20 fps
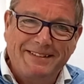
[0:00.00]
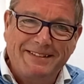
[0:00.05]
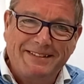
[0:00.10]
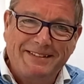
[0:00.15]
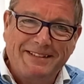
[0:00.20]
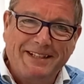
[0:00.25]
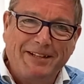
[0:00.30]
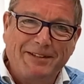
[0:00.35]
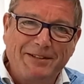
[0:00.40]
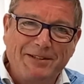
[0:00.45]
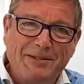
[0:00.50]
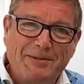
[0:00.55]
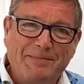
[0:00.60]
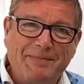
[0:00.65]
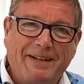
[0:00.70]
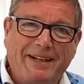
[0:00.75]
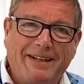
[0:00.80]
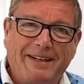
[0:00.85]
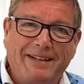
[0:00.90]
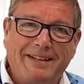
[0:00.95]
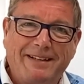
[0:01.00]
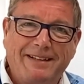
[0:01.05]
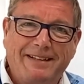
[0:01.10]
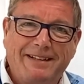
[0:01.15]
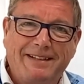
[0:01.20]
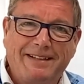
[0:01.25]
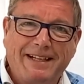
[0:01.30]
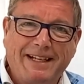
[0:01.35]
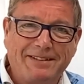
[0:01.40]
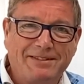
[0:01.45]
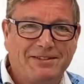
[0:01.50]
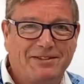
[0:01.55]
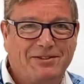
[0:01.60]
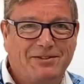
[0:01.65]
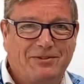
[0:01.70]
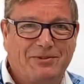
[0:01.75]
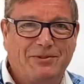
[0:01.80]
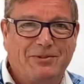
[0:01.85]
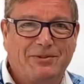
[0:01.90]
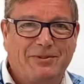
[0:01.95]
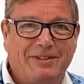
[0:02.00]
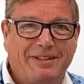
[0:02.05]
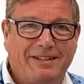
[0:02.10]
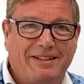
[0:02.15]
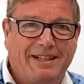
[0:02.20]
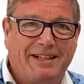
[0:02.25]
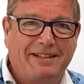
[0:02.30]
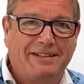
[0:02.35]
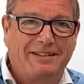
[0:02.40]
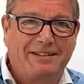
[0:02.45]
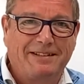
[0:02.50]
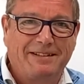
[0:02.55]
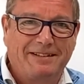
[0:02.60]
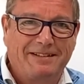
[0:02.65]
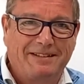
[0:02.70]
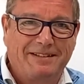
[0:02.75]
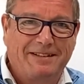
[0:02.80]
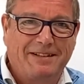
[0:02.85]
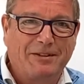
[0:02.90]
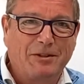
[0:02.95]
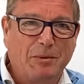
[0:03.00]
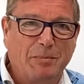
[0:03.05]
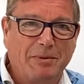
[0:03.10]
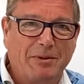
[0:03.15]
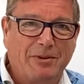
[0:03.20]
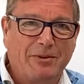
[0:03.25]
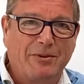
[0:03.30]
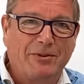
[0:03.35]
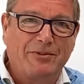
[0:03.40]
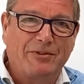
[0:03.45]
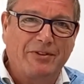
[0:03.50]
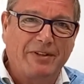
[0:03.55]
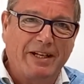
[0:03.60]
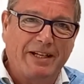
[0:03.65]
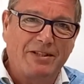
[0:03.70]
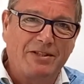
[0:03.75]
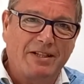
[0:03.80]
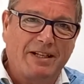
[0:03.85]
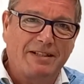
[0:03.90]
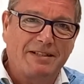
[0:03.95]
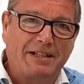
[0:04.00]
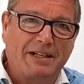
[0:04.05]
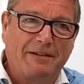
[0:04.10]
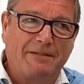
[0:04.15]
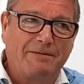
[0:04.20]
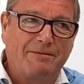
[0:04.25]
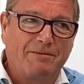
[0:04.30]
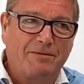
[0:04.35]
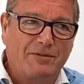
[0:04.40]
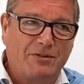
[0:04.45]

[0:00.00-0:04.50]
to tell you my cancer story and a couple of thoughts on getting checked out.